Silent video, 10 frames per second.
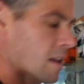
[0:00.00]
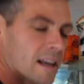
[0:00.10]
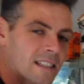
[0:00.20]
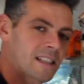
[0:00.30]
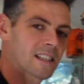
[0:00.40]
or
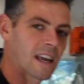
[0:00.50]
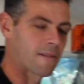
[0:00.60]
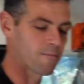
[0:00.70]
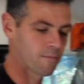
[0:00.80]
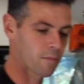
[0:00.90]
less the
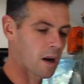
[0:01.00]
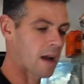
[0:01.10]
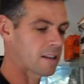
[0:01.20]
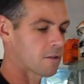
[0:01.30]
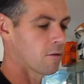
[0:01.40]
same. But
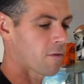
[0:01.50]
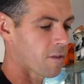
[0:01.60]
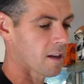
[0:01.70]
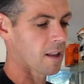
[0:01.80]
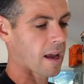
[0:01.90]
I do
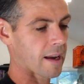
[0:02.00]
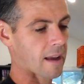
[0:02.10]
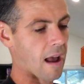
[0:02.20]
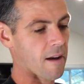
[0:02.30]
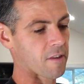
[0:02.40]
feel like
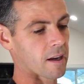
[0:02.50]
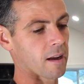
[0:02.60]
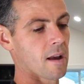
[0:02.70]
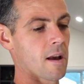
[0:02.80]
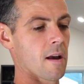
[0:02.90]
having